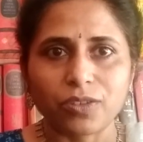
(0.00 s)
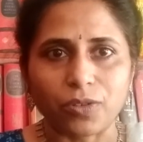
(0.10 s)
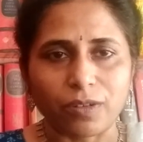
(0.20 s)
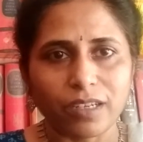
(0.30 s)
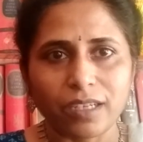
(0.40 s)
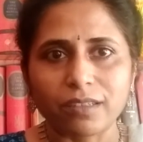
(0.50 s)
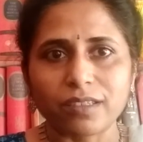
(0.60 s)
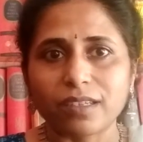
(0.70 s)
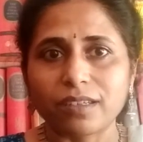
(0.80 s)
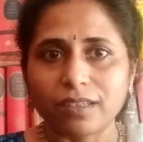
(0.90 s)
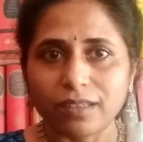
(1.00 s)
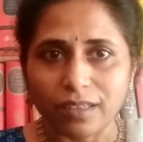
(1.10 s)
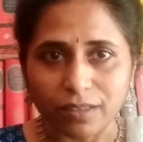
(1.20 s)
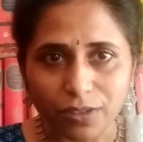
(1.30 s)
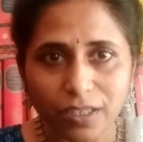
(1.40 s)
to your client,
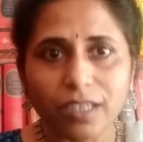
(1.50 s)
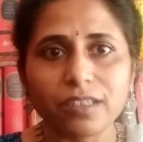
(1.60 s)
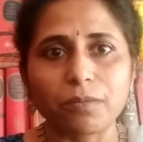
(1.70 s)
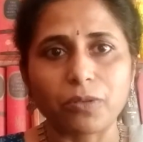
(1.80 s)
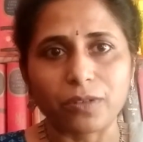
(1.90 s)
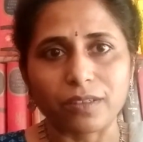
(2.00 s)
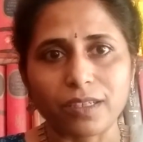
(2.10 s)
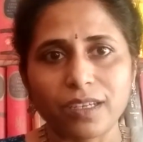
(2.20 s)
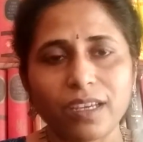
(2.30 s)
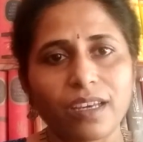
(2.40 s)
create a bond.